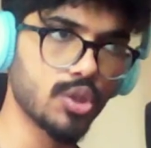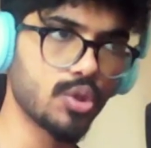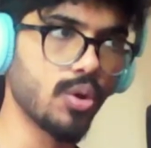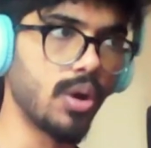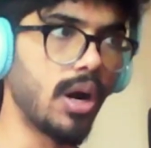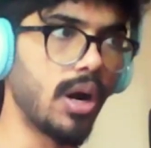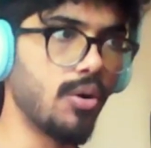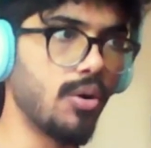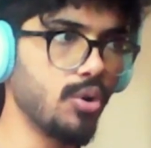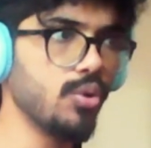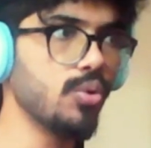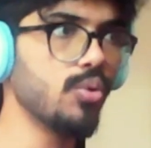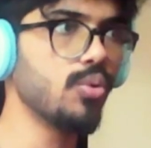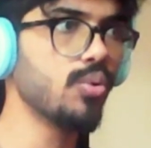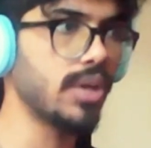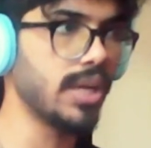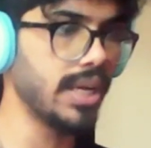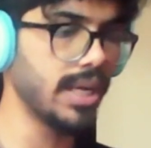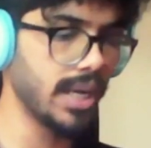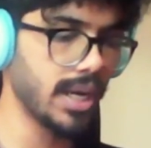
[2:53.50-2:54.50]
So how do you
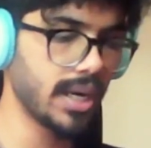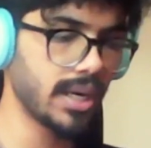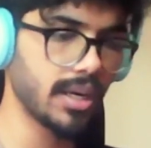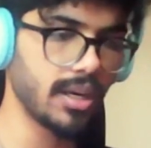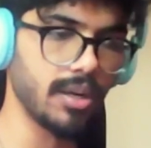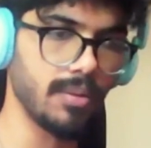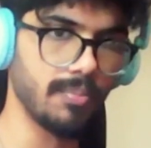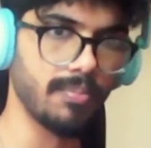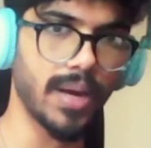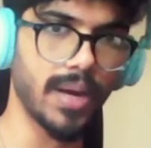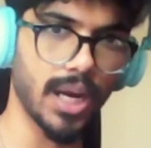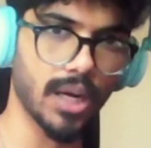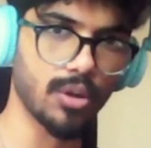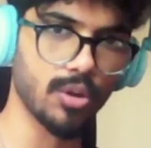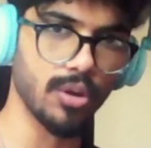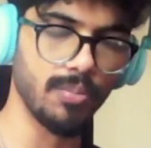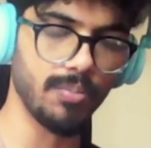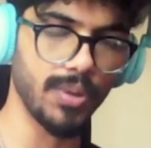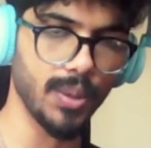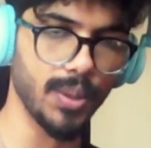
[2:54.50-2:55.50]
create an impact
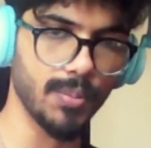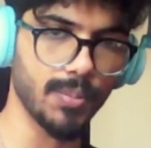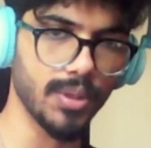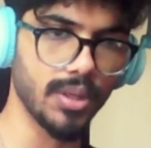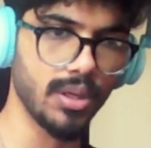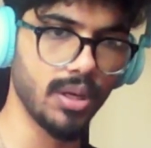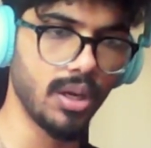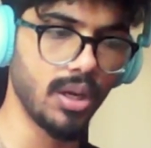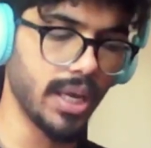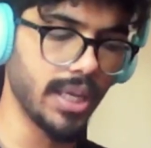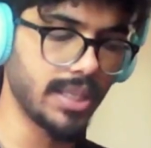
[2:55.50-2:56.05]
on people?